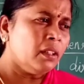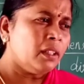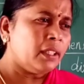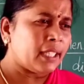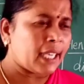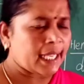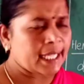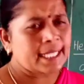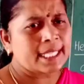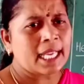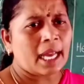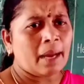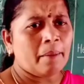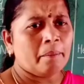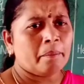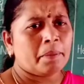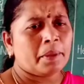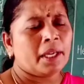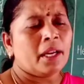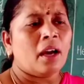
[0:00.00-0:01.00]

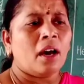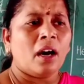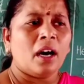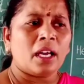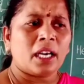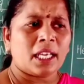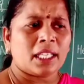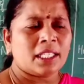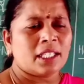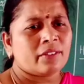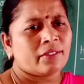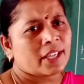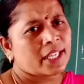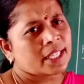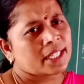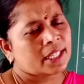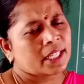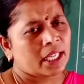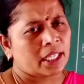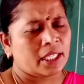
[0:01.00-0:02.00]
example, or
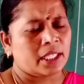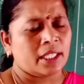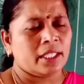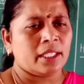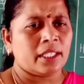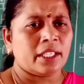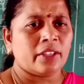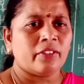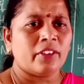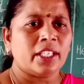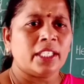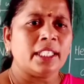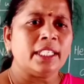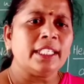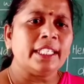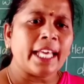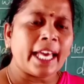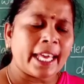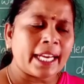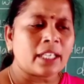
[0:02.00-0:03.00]
otherwise they given
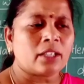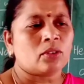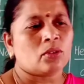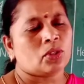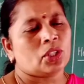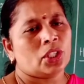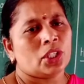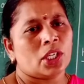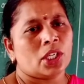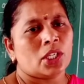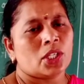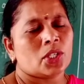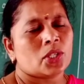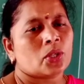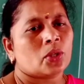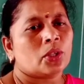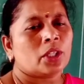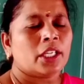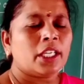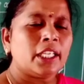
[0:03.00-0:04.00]
the dark question
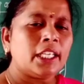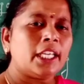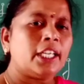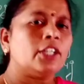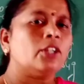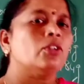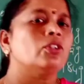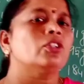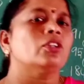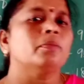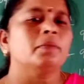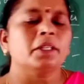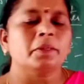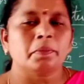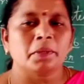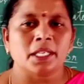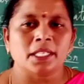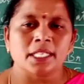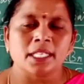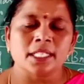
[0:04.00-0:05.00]
also. In endothermic
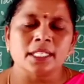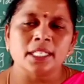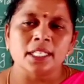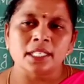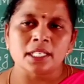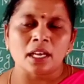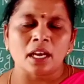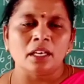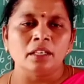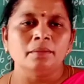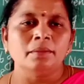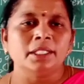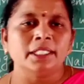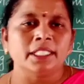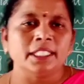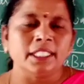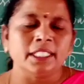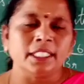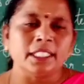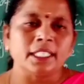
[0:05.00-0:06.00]
process, the
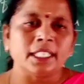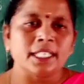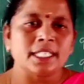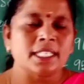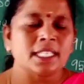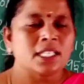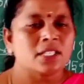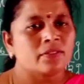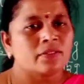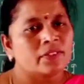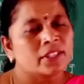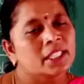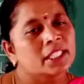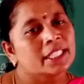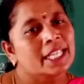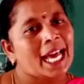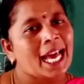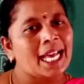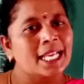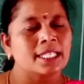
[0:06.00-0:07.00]
solubility increases with
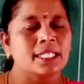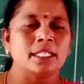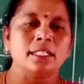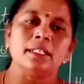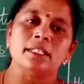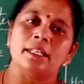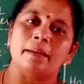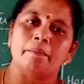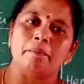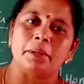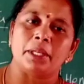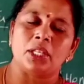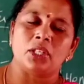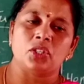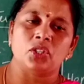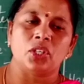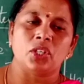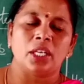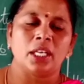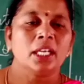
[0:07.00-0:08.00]
dash in
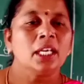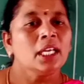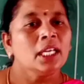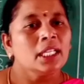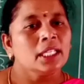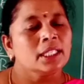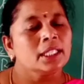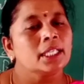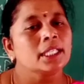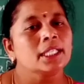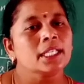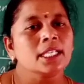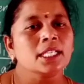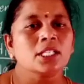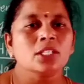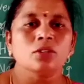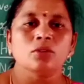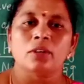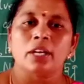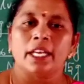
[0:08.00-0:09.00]
temperature. That
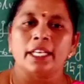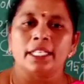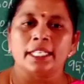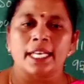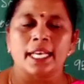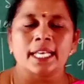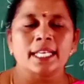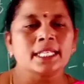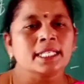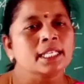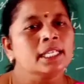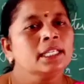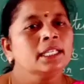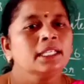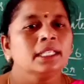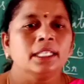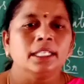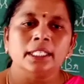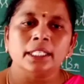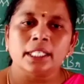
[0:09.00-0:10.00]
is, you write as
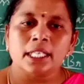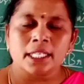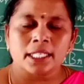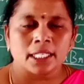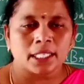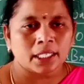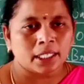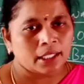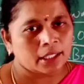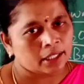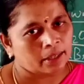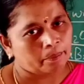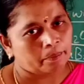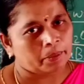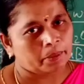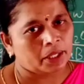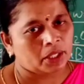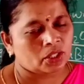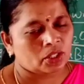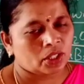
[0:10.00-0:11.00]
increasing in
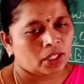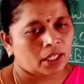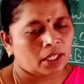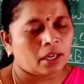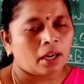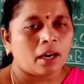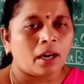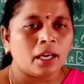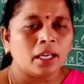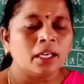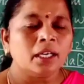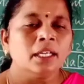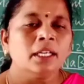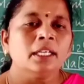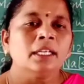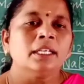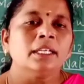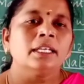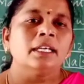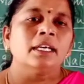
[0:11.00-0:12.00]
temperature. Or
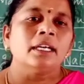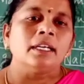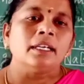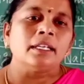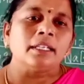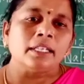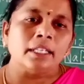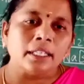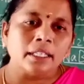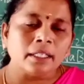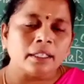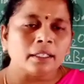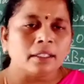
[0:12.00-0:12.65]
in